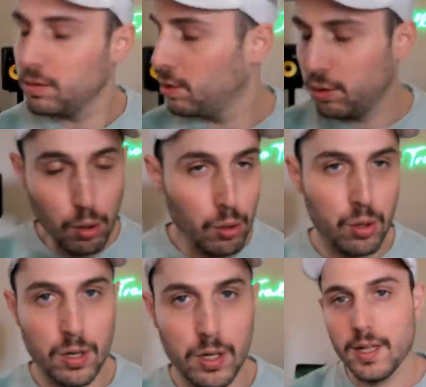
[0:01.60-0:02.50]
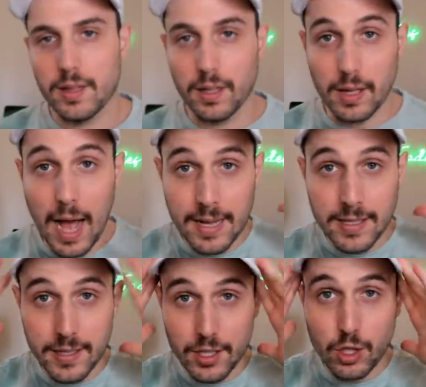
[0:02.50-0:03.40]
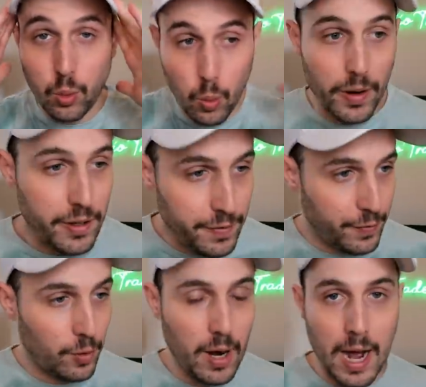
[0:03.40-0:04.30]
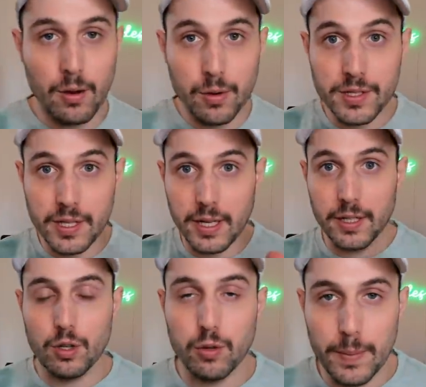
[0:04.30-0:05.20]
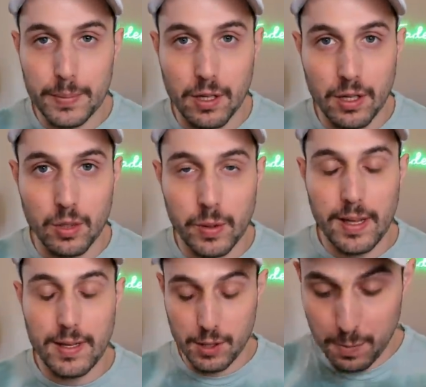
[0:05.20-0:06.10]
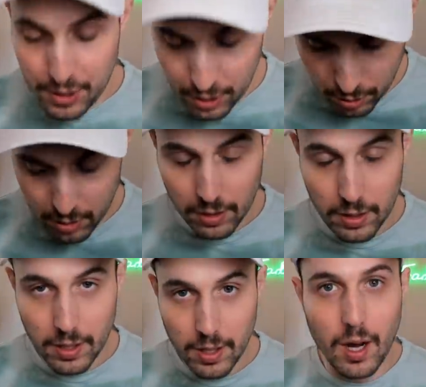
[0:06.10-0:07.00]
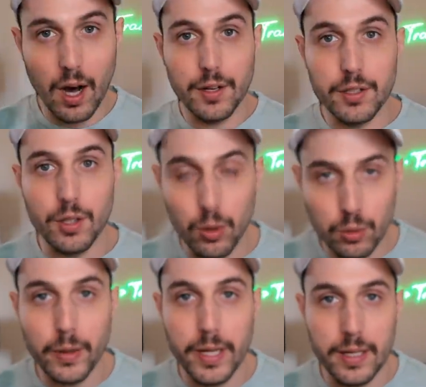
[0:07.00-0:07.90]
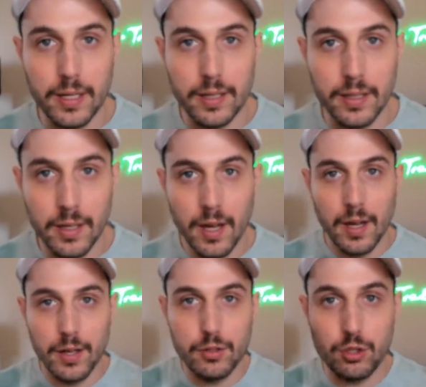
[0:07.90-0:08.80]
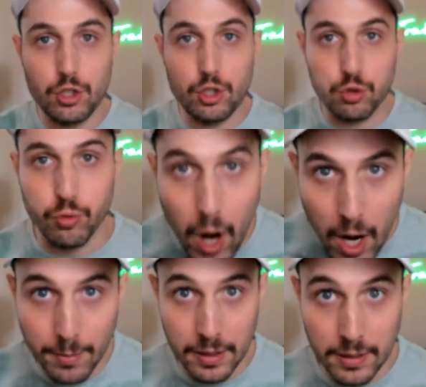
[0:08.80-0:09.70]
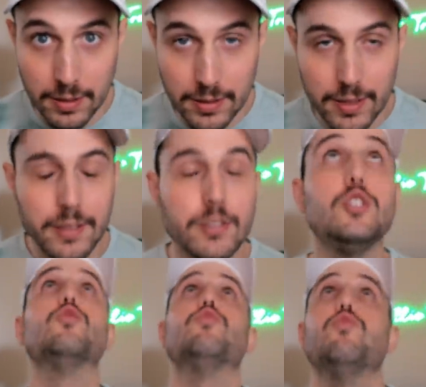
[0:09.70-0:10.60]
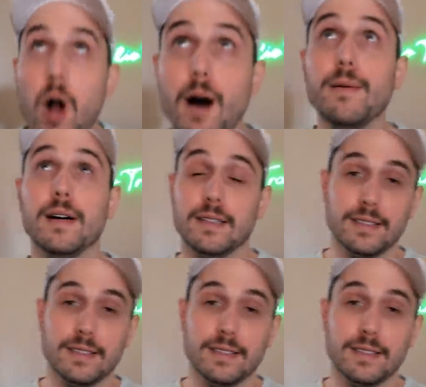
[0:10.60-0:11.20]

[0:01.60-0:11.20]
woo! The last 24 hours in crypto is pure, unadulterated drama. Drama!